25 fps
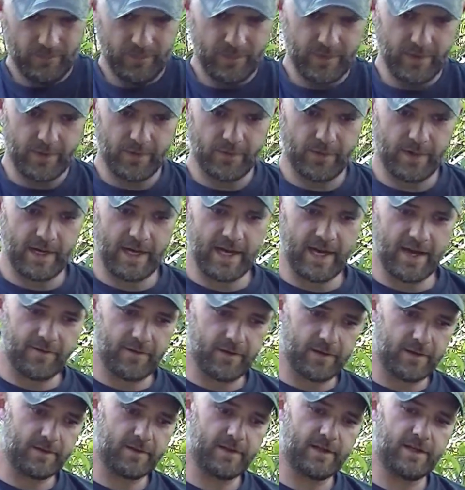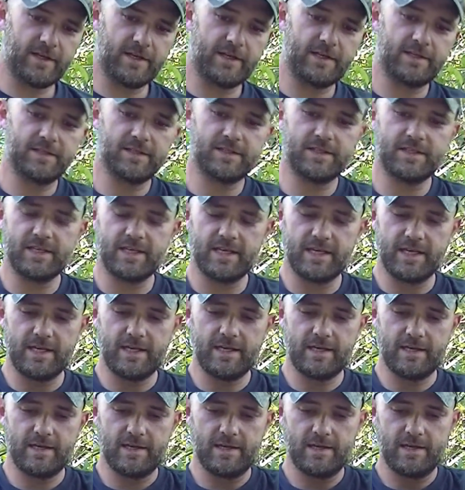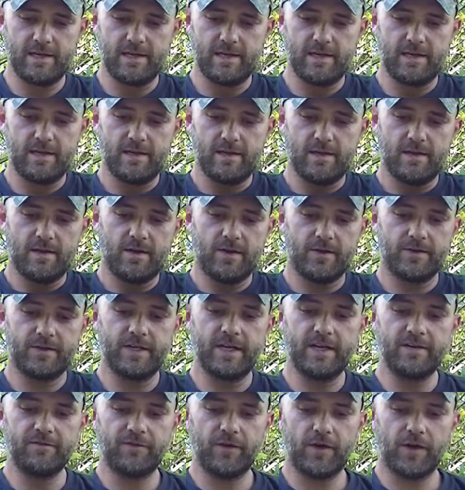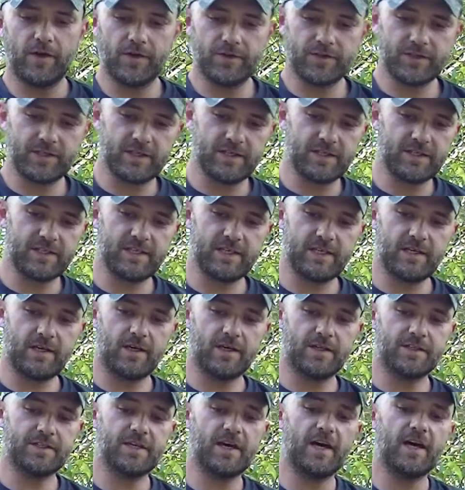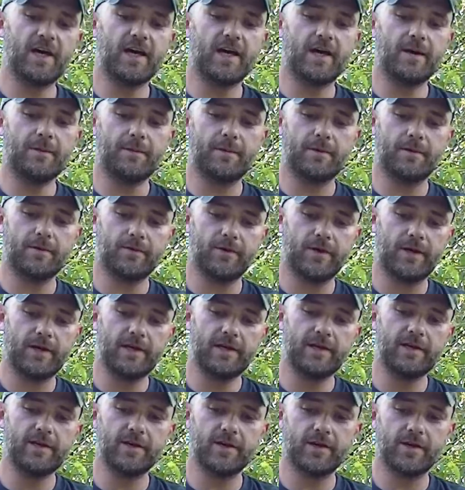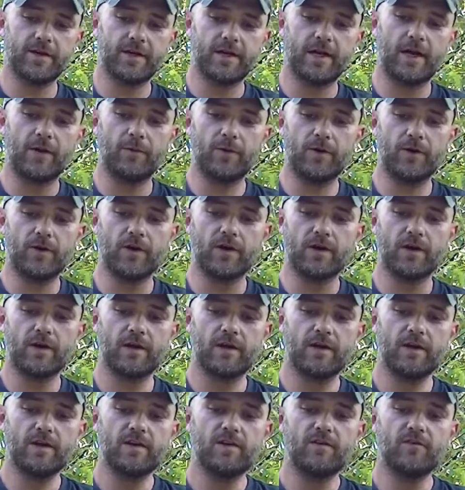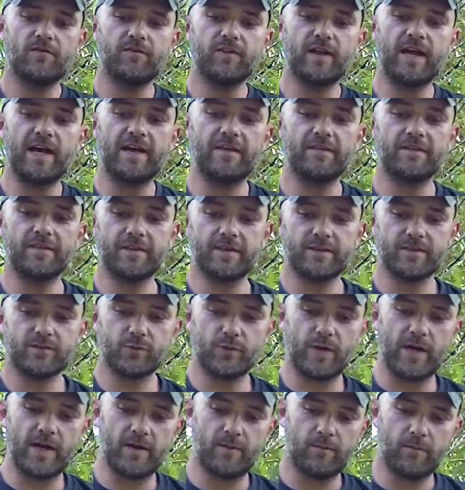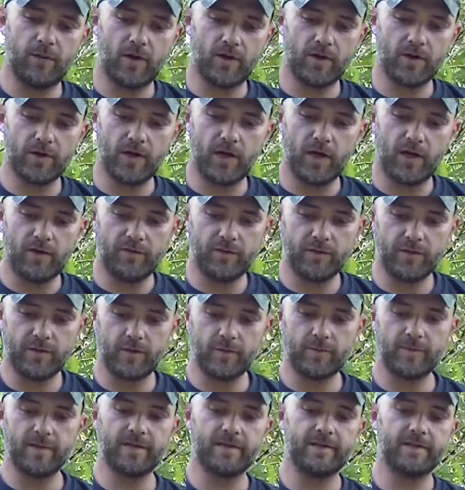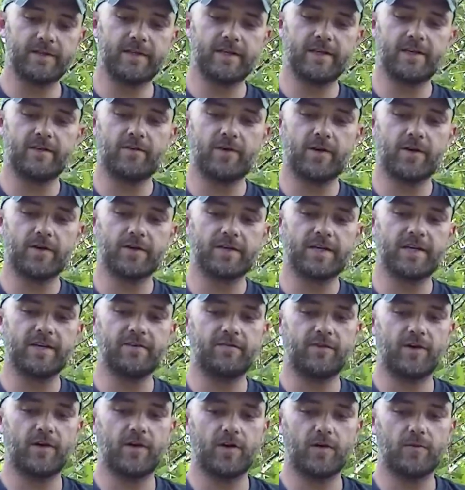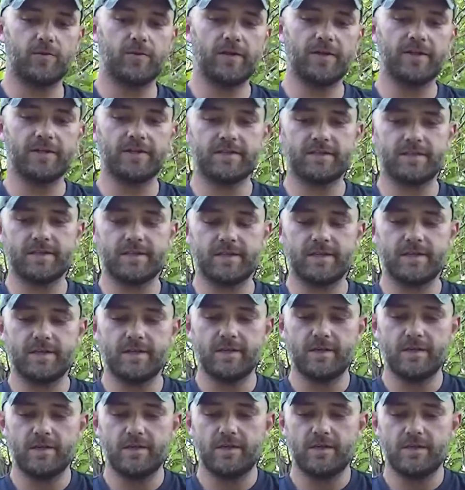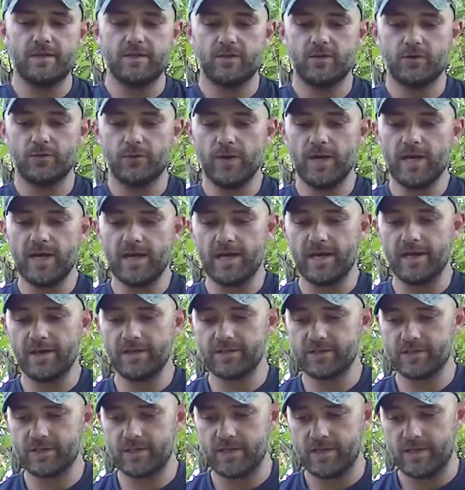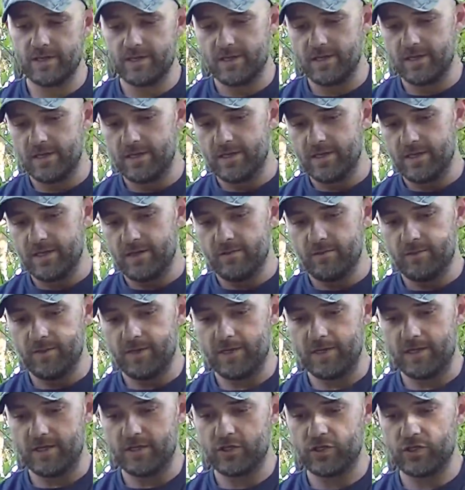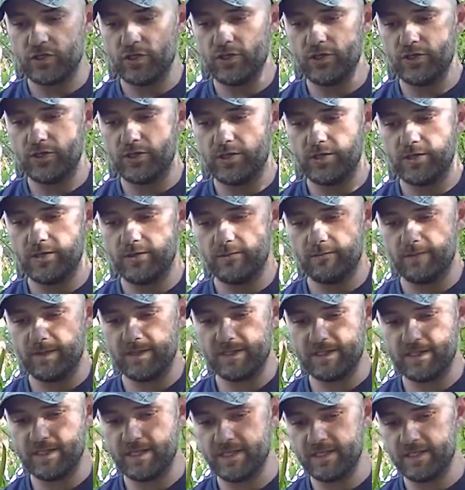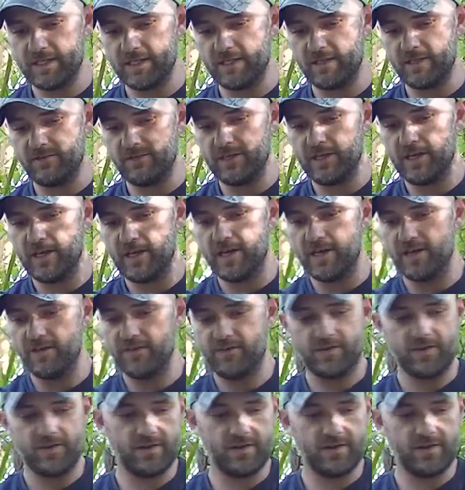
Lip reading: There we have it. Now you can see our deadfall is going to sit on top right here, and I will flatten this round part off a little bit to give our deadfall a place to rest. But it should be sensitive enough.